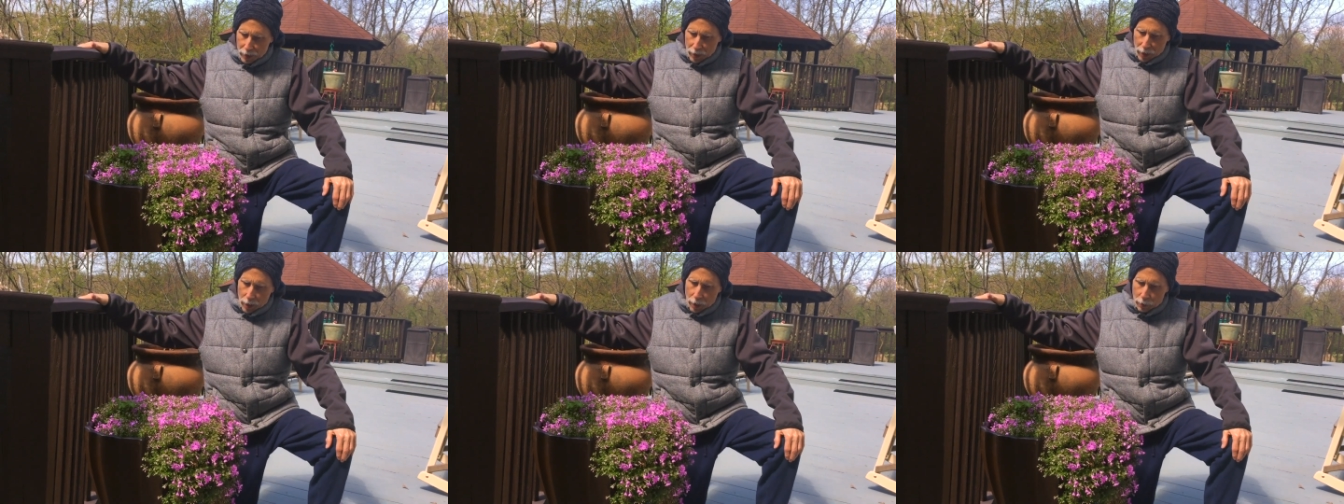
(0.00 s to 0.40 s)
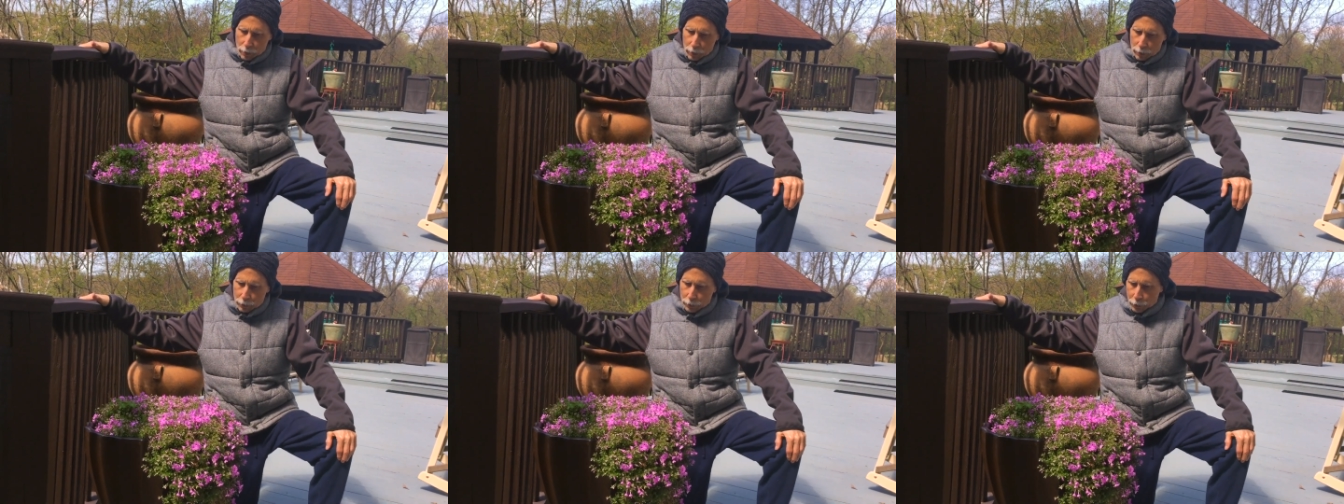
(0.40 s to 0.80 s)
uh,
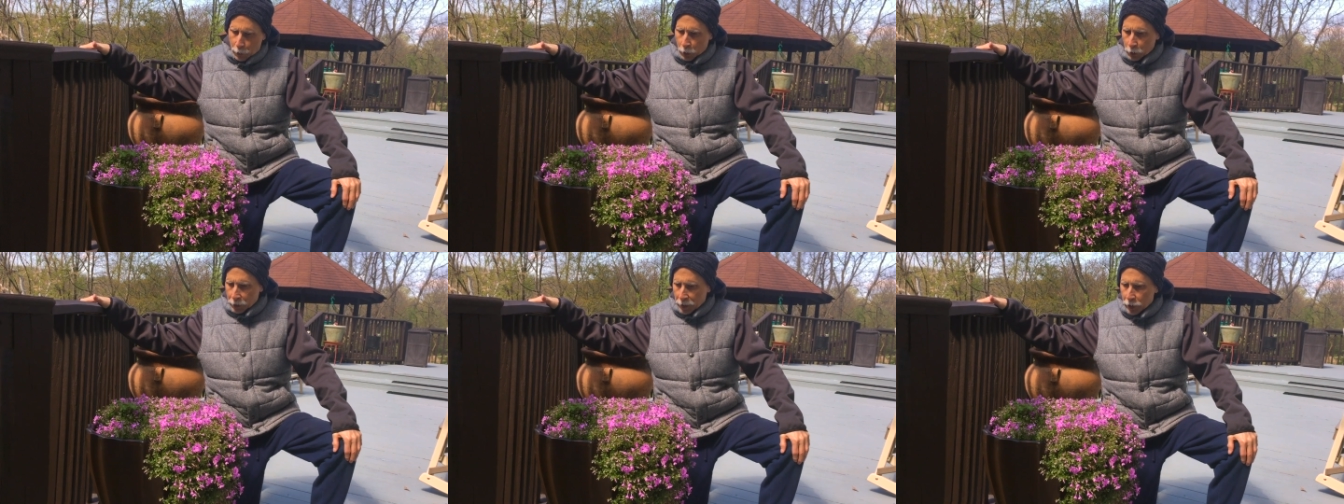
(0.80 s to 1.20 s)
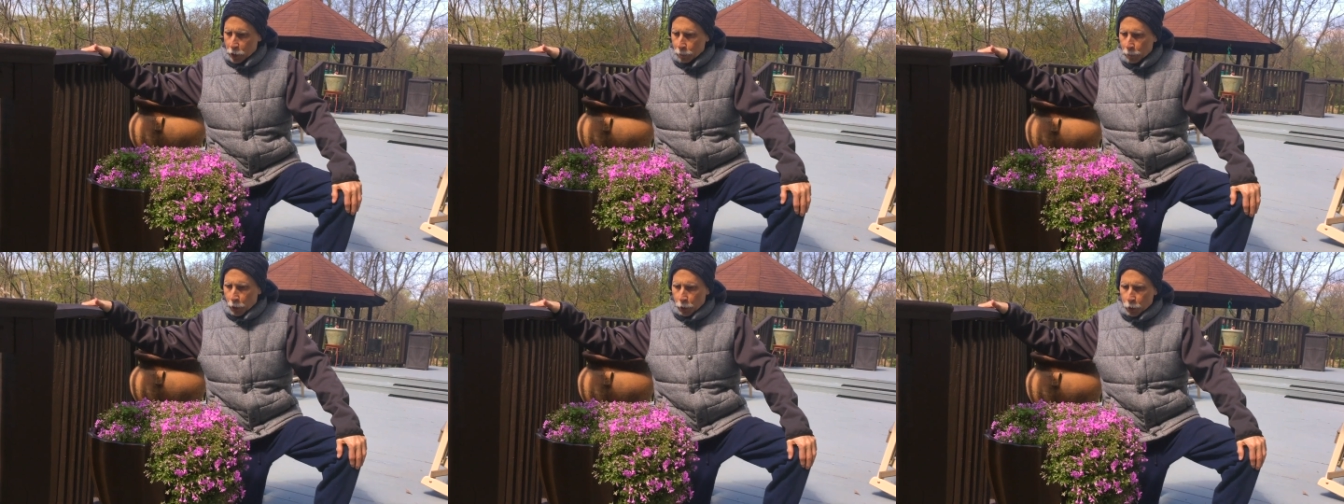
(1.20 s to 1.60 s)
fuller in its
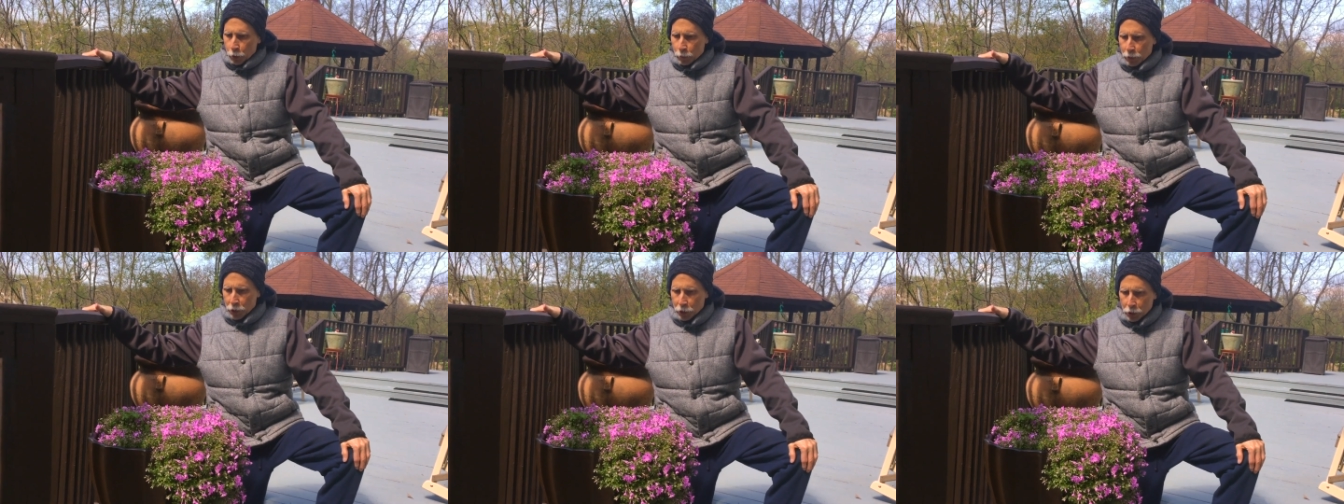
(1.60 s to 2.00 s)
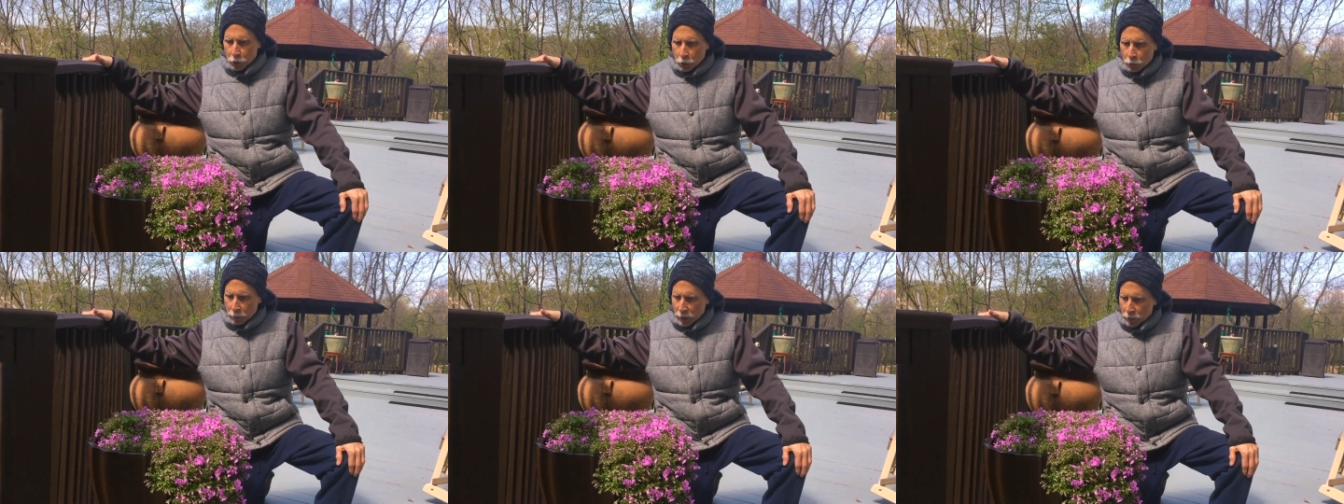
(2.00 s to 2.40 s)
blooms
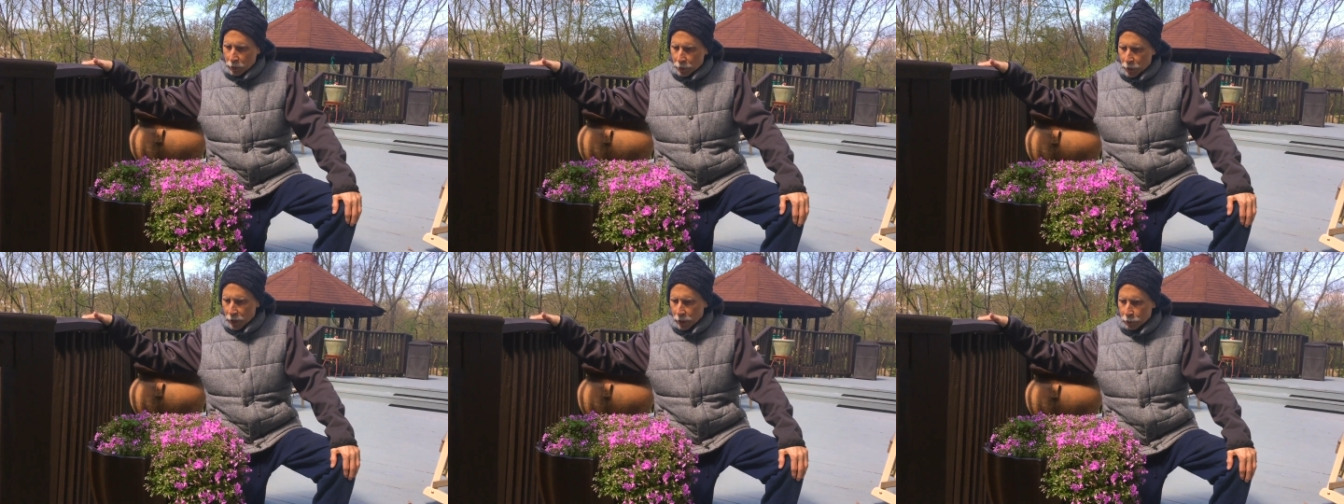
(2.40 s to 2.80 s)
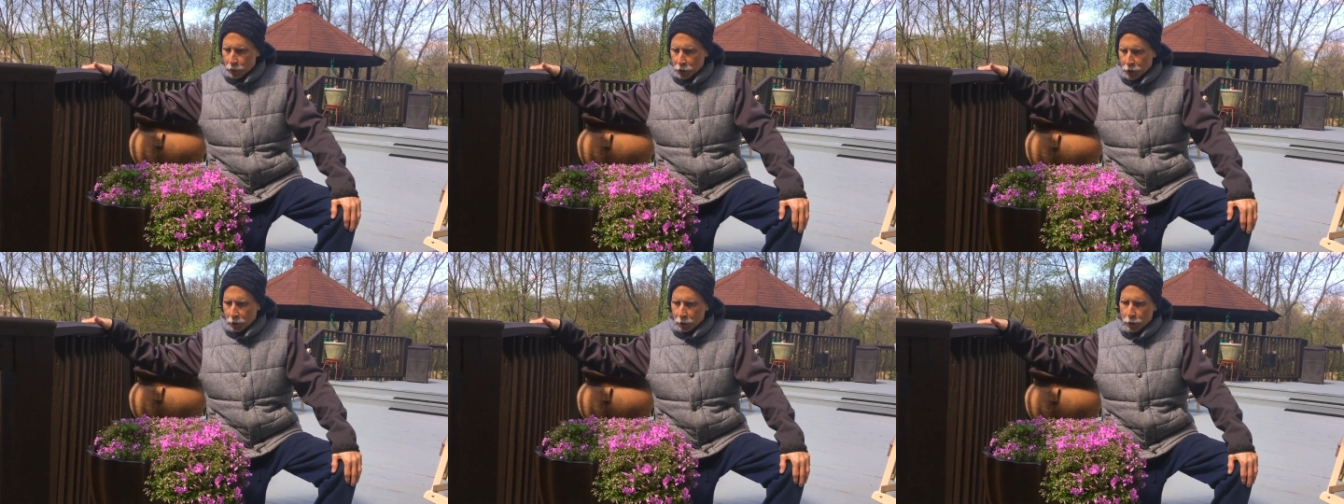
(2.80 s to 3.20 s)
soon, but thought I'd
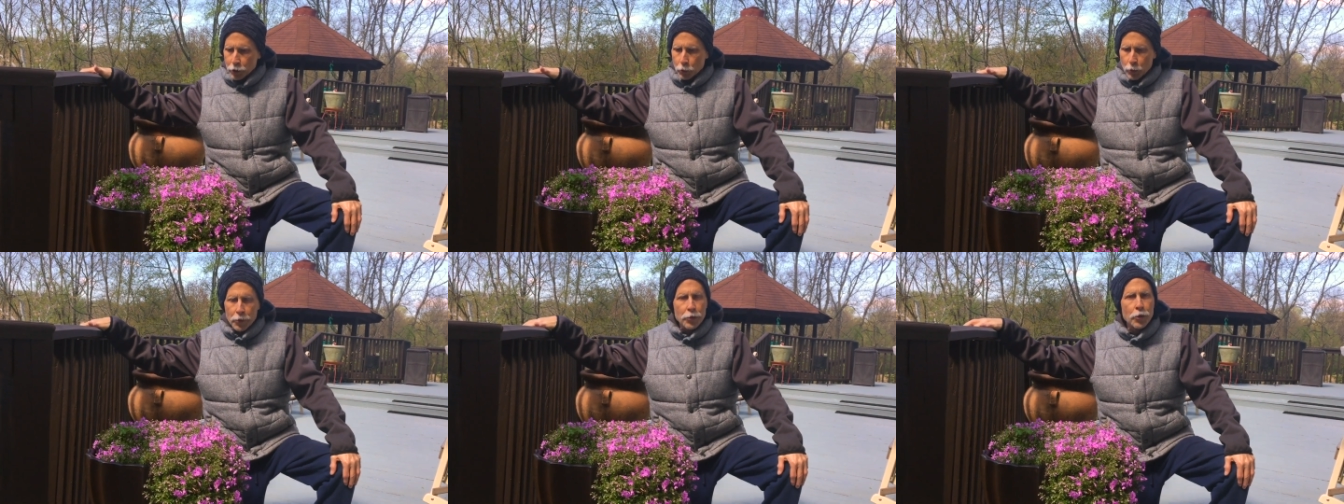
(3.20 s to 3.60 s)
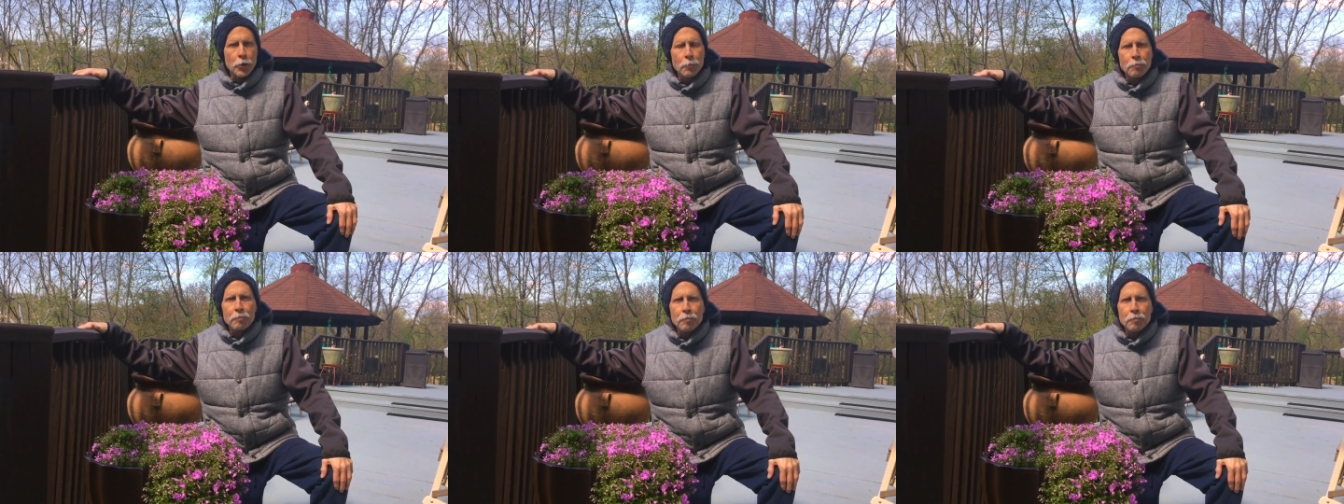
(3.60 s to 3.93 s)
share this with you.